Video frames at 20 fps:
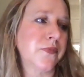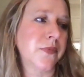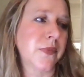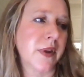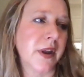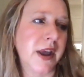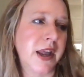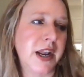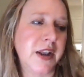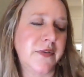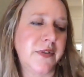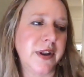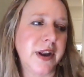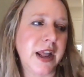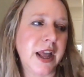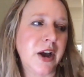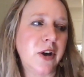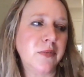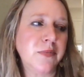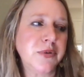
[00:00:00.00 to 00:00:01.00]
And if it
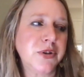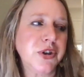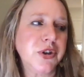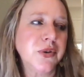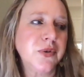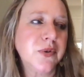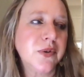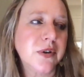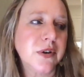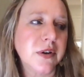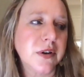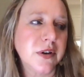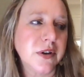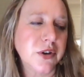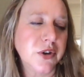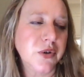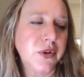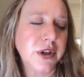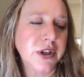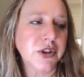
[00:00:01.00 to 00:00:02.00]
helps you,
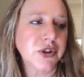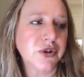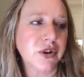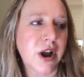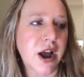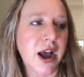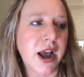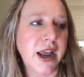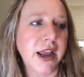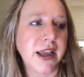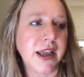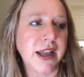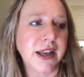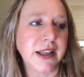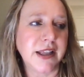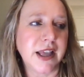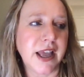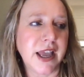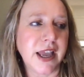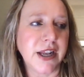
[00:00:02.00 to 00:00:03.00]
you can try and
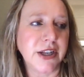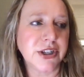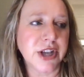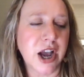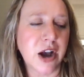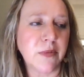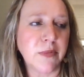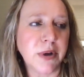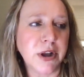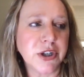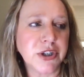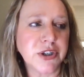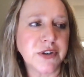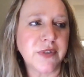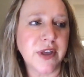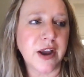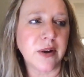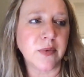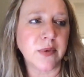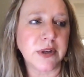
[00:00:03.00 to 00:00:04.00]
gauge how much of
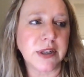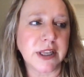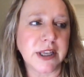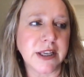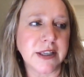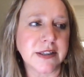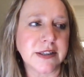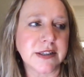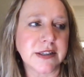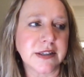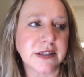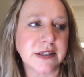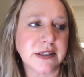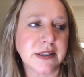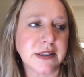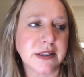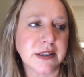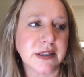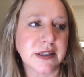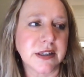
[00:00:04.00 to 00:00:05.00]
that release
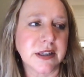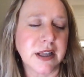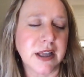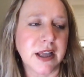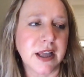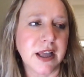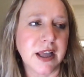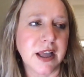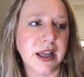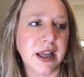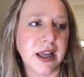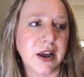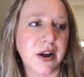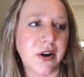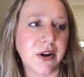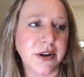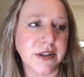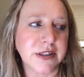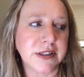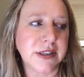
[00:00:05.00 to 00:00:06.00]

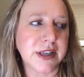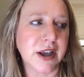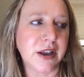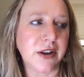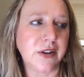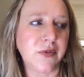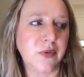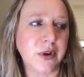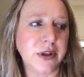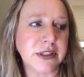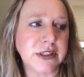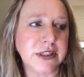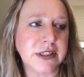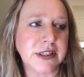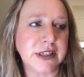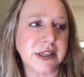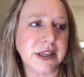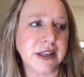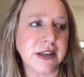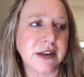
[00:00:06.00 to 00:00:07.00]
on a scale of 1 to
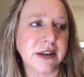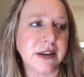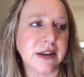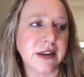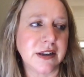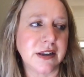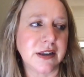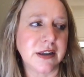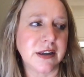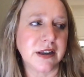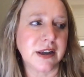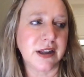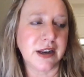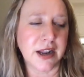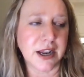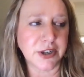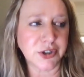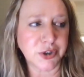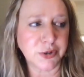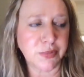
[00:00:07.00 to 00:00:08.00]
10 and
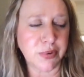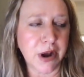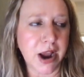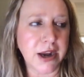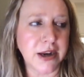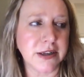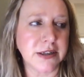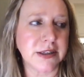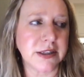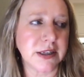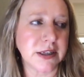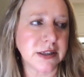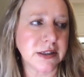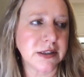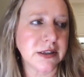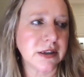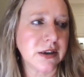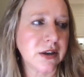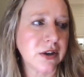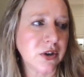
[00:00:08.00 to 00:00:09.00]
as you practice this,
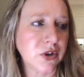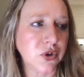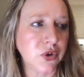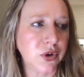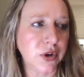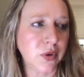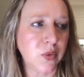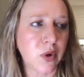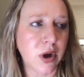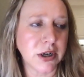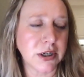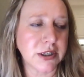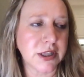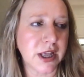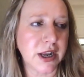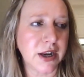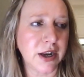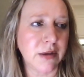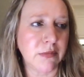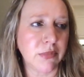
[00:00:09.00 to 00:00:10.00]
you can watch
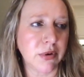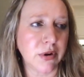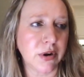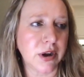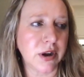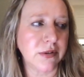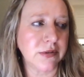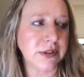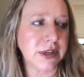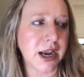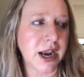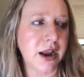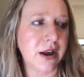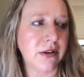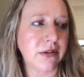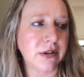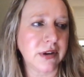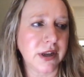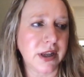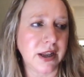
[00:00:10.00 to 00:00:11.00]
that number go
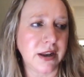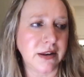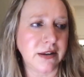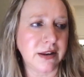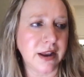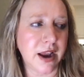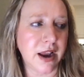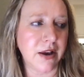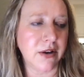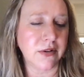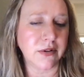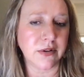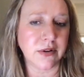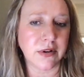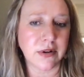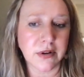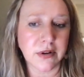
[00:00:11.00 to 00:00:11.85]
down and down.